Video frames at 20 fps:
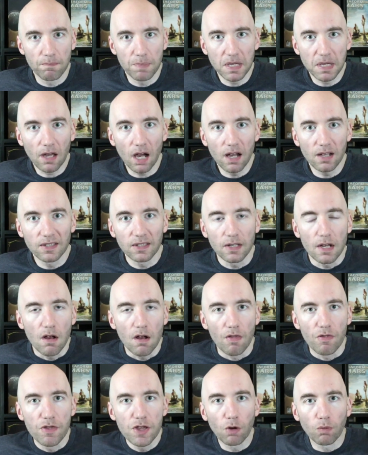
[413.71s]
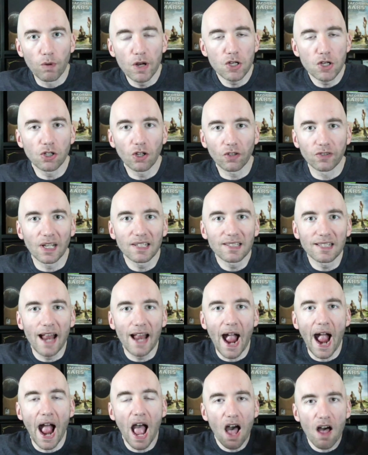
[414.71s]
because the original doesn't
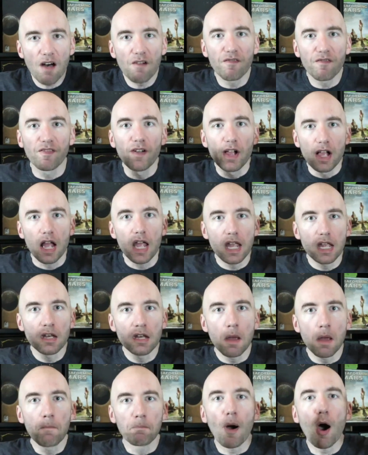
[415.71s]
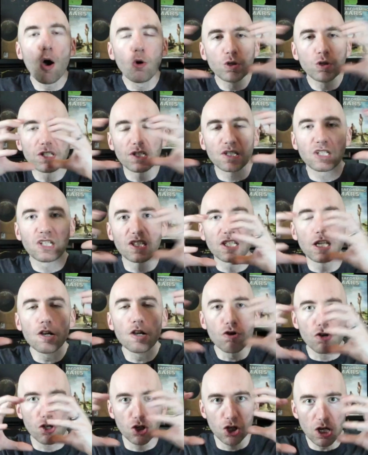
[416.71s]
have an imposed
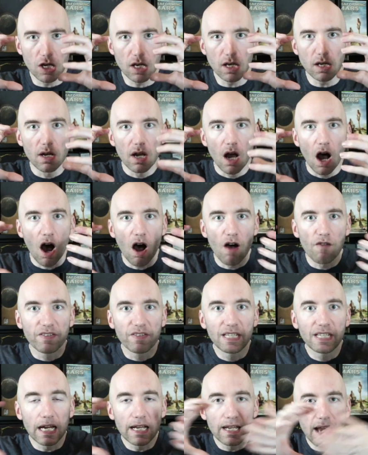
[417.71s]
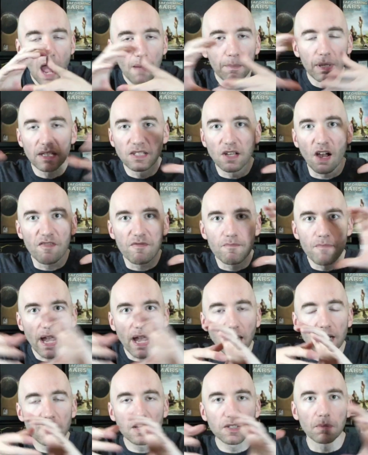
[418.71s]
synergy of dynamics, of
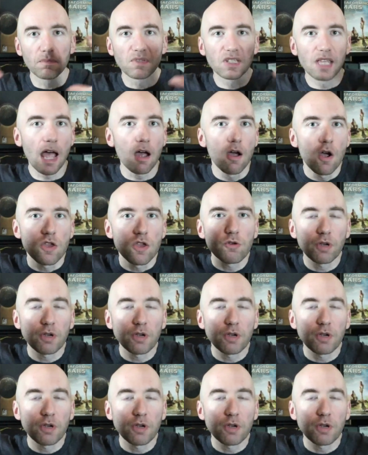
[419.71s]
mechanisms that you can